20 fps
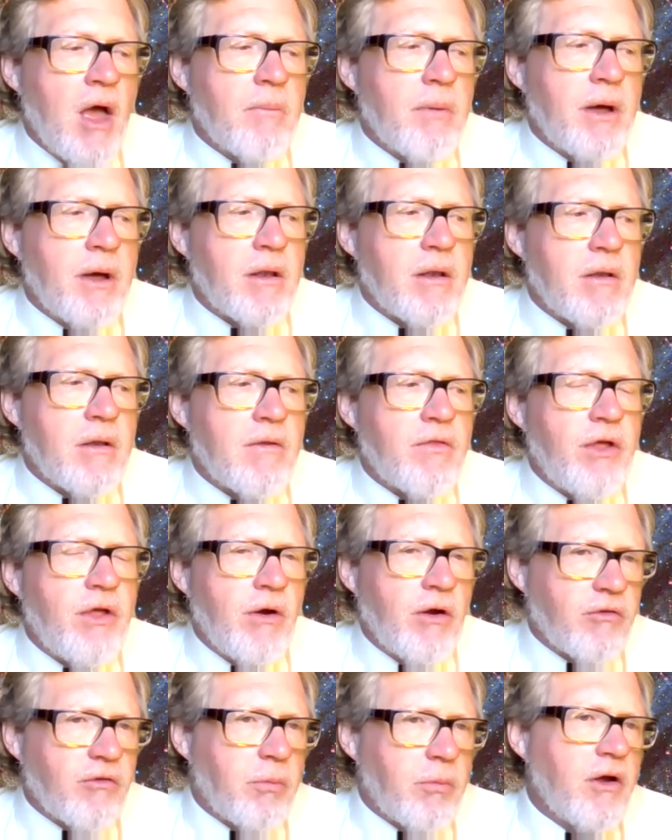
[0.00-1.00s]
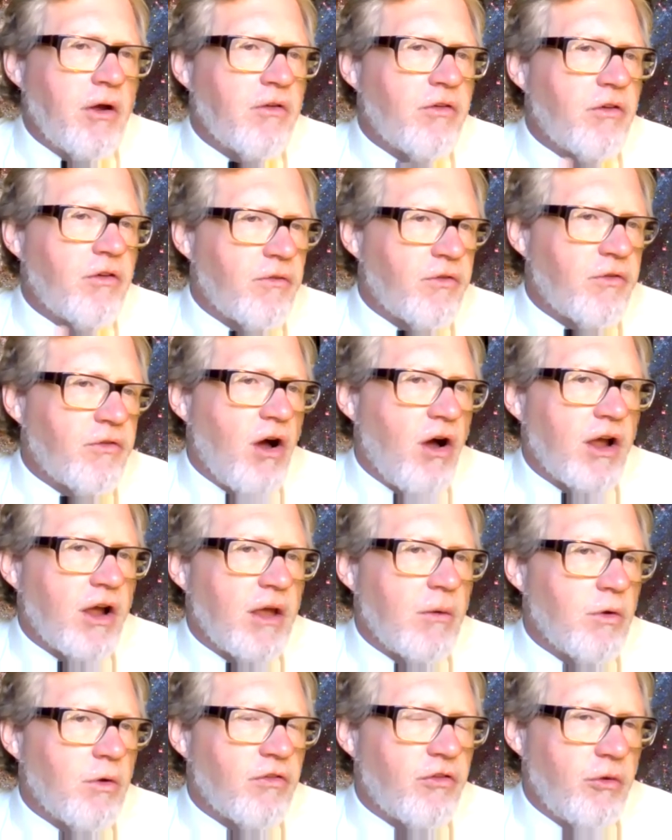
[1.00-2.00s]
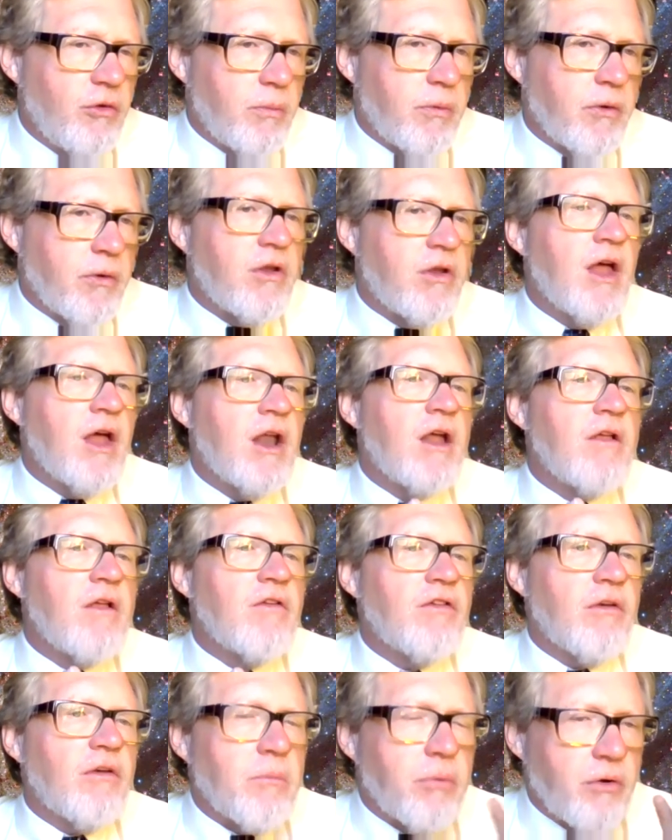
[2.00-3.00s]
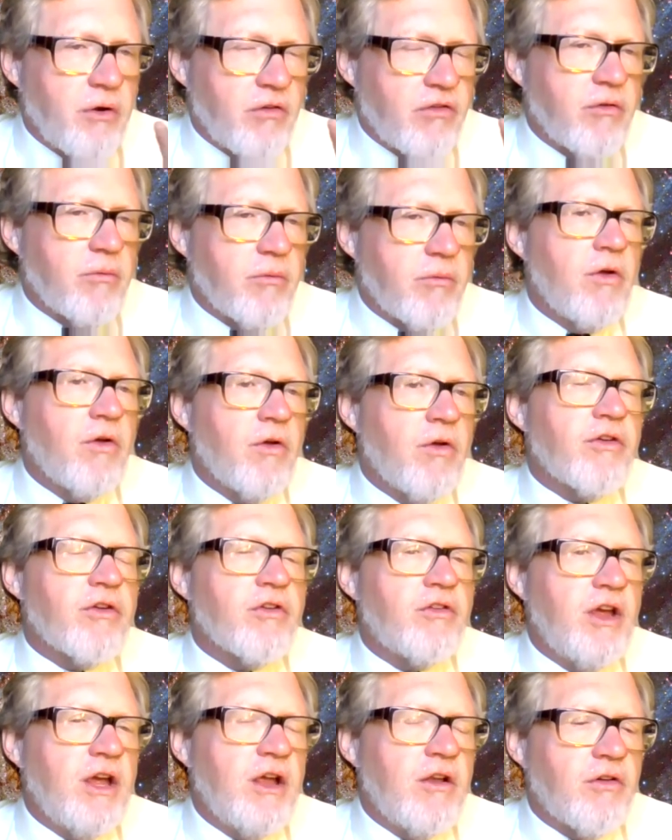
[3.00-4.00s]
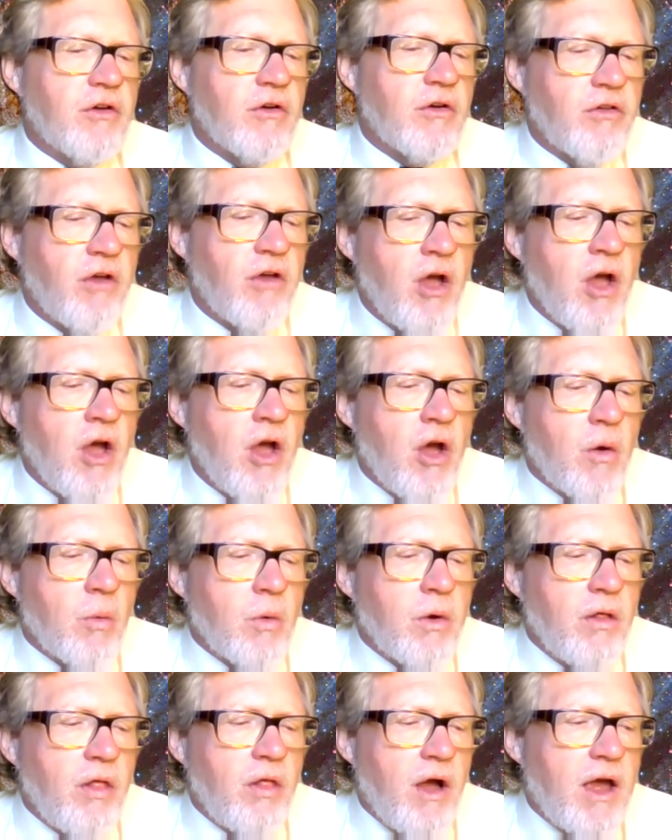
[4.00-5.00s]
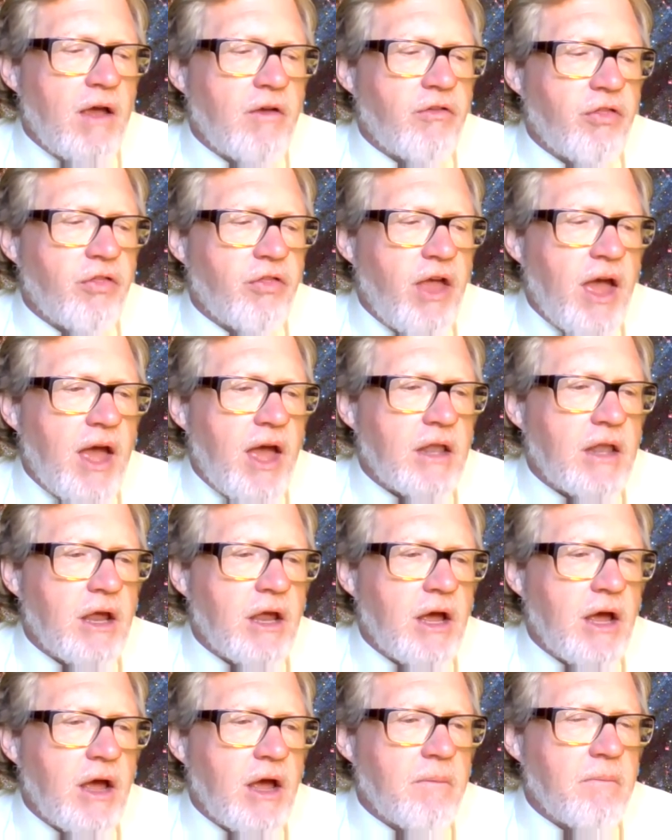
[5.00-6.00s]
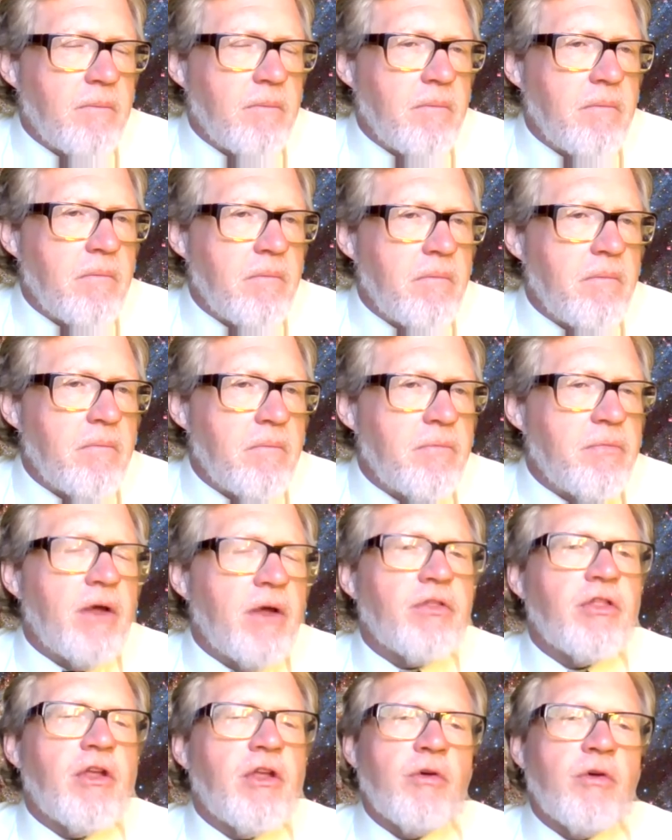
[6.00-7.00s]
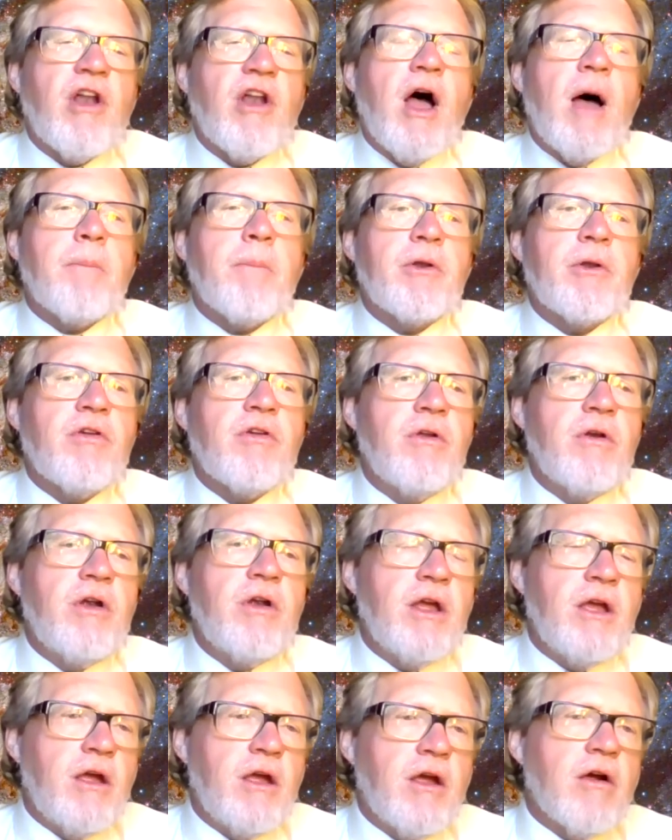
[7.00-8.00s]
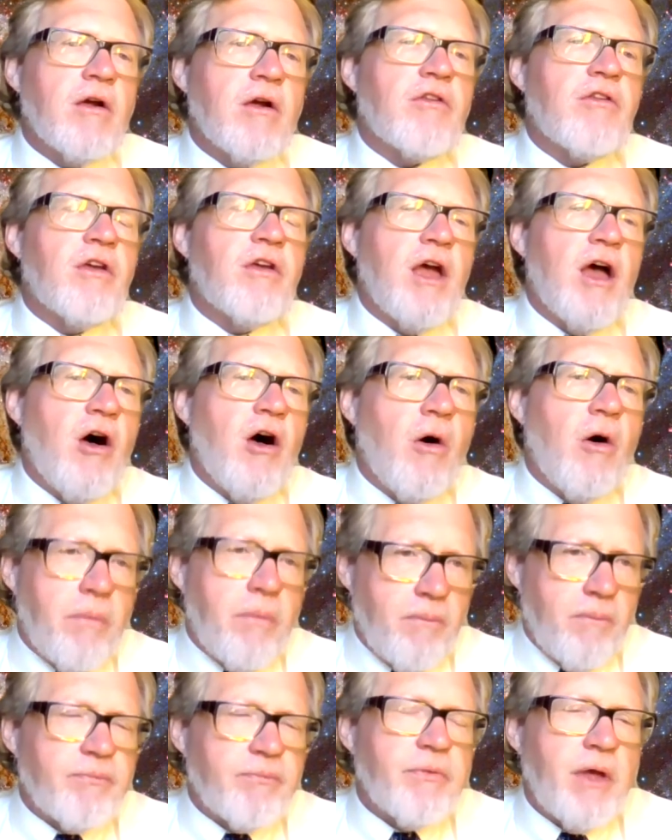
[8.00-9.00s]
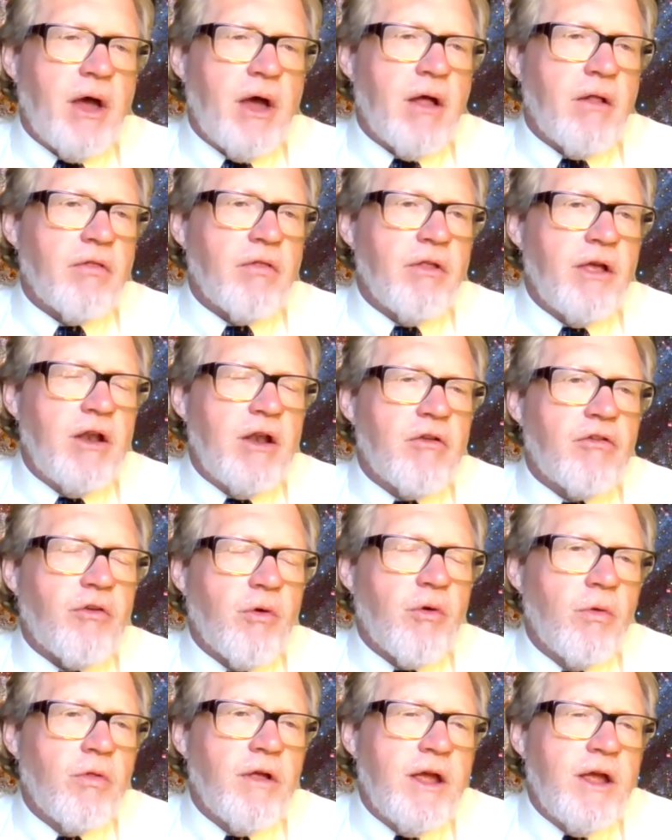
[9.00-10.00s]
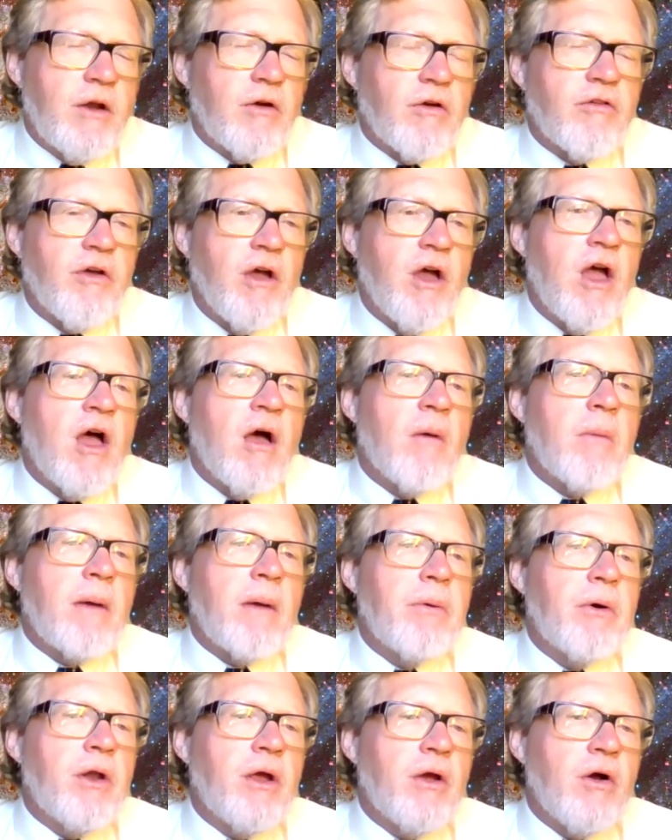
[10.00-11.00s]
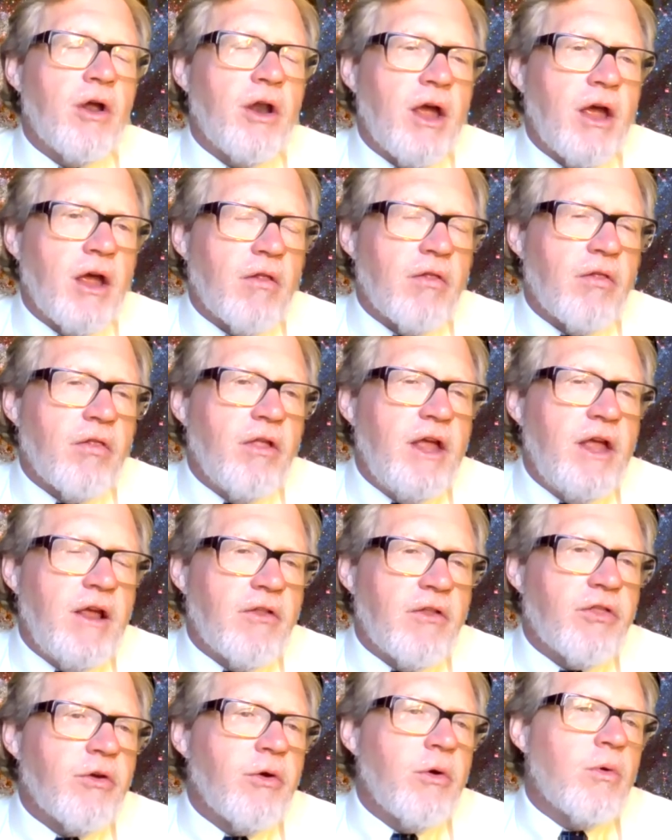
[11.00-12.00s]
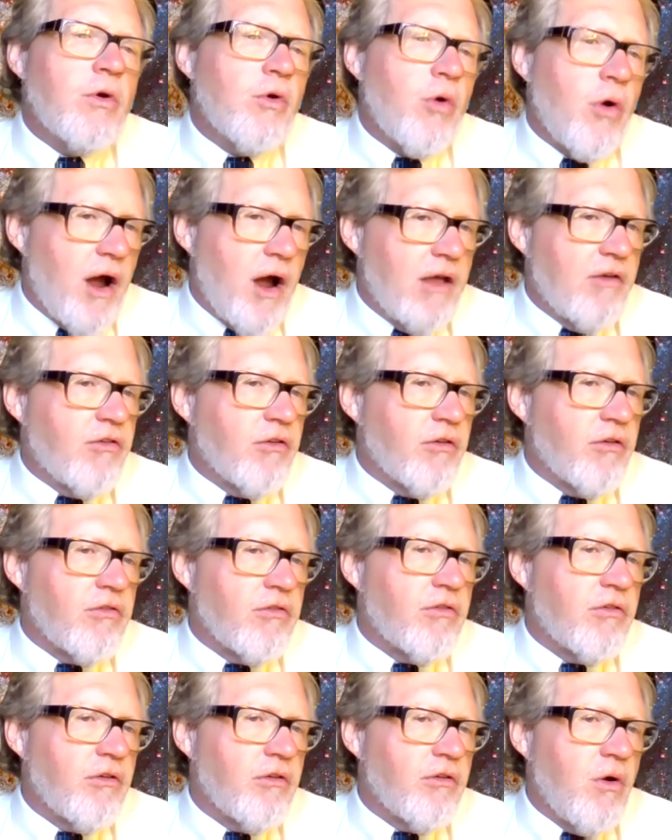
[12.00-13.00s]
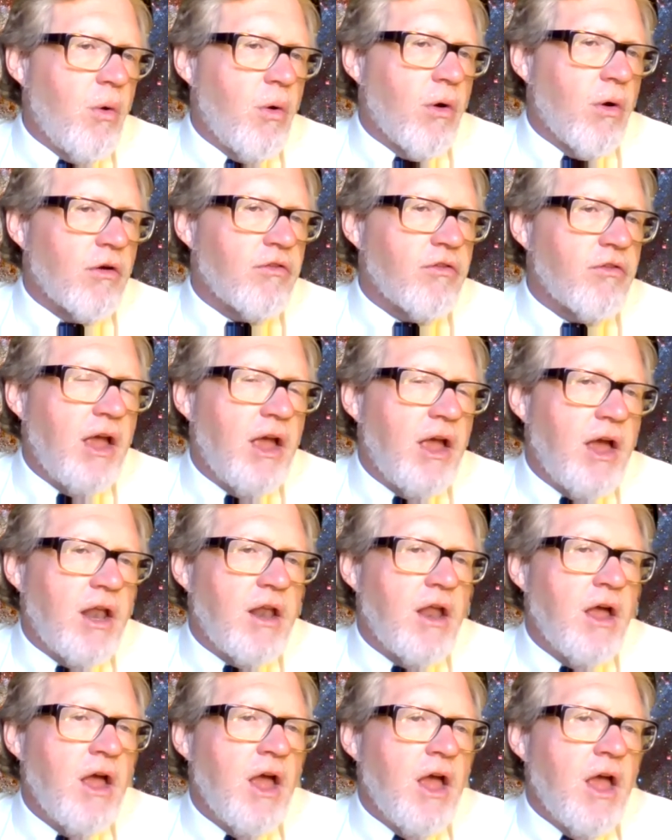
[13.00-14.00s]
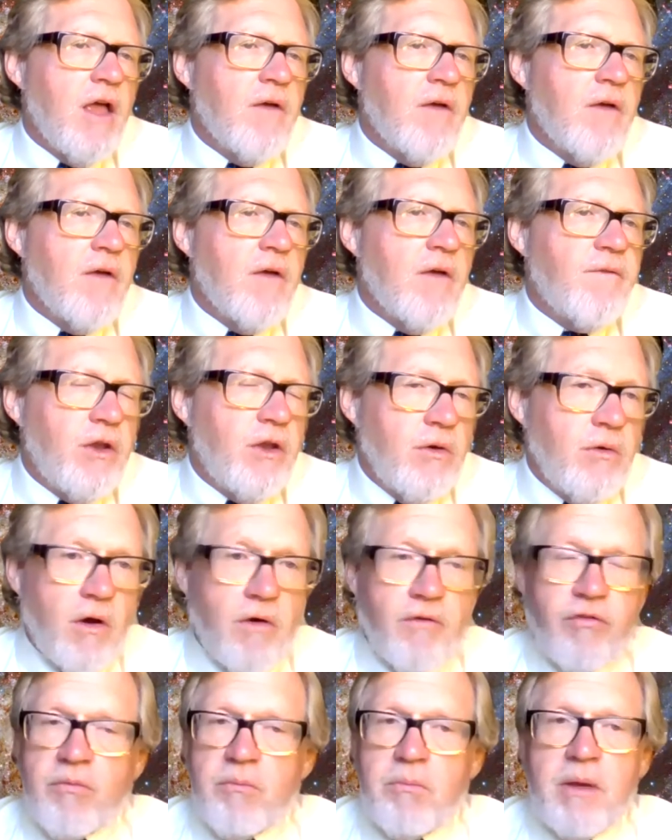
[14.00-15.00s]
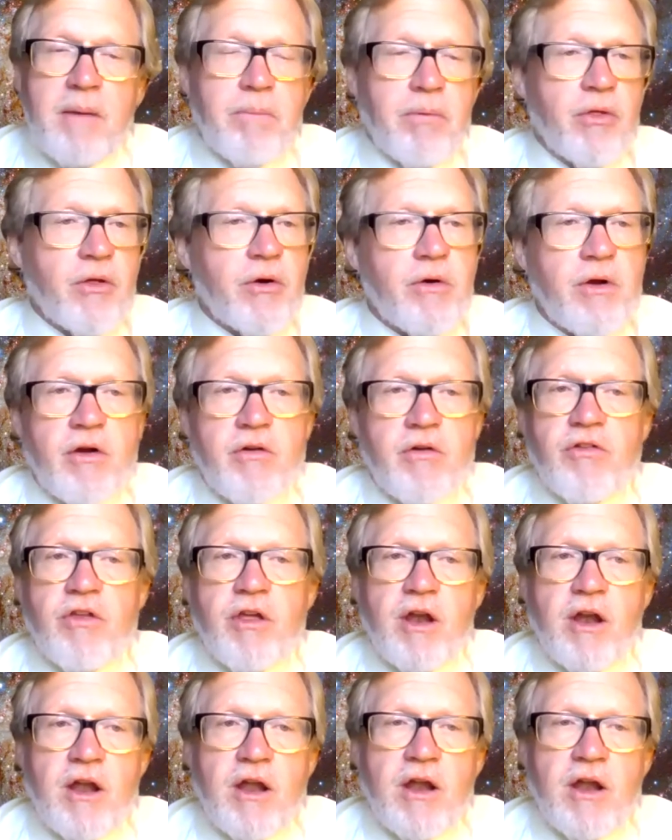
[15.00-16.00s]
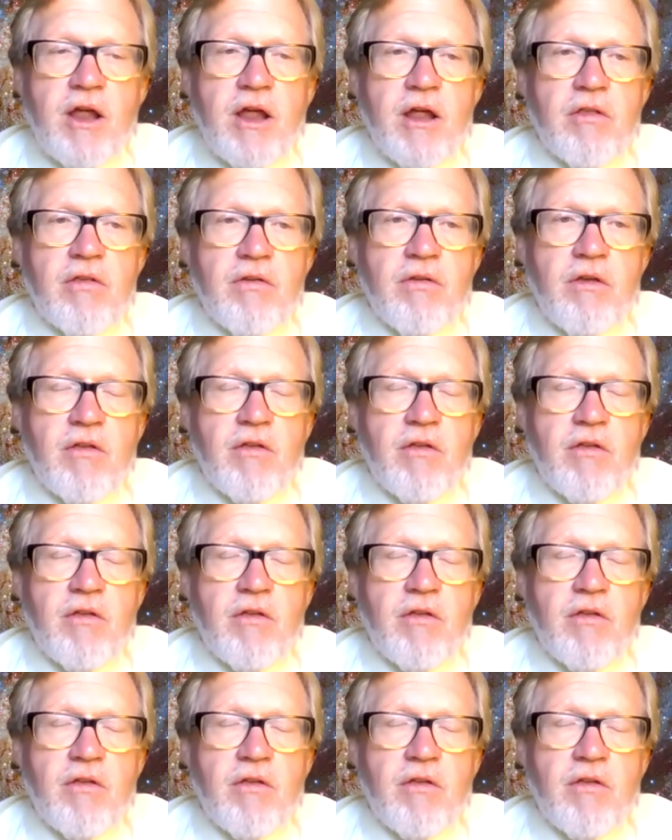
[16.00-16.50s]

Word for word: But their experiences of talking with superintendents and principals and teachers realized that uh, that there was an opportunity here to help uh, lead school leaders by putting on a leading through crisis course. And if you do know some people that are interested in it, it's